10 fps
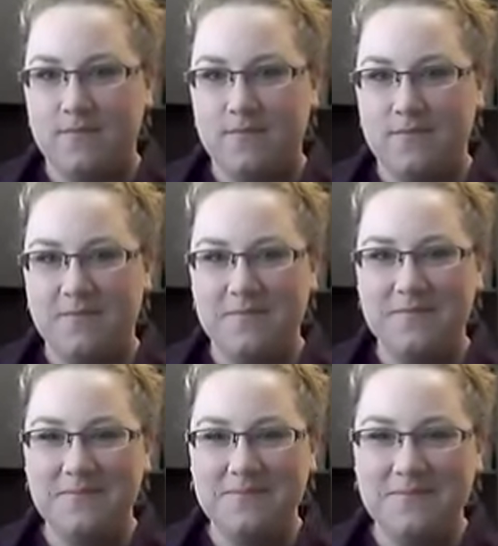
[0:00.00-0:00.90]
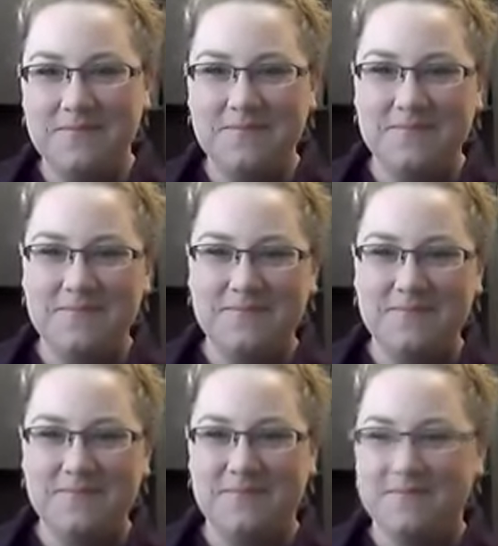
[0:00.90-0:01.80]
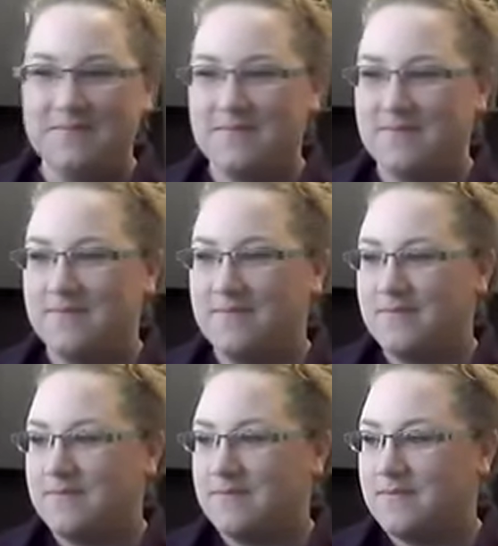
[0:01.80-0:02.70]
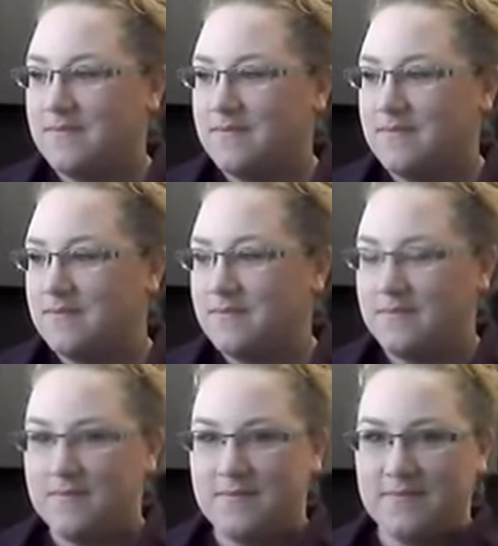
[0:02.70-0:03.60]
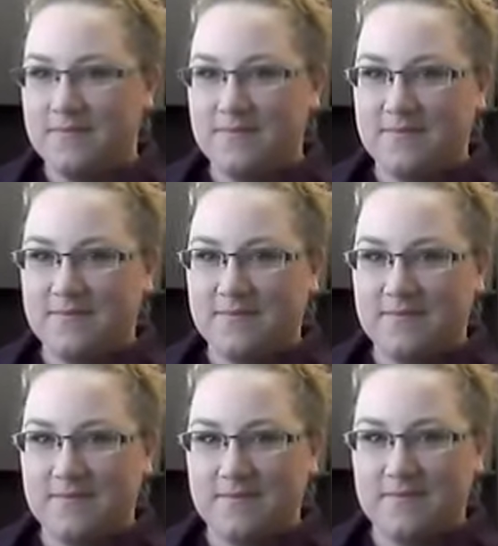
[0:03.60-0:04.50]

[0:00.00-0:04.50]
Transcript: (not speaking)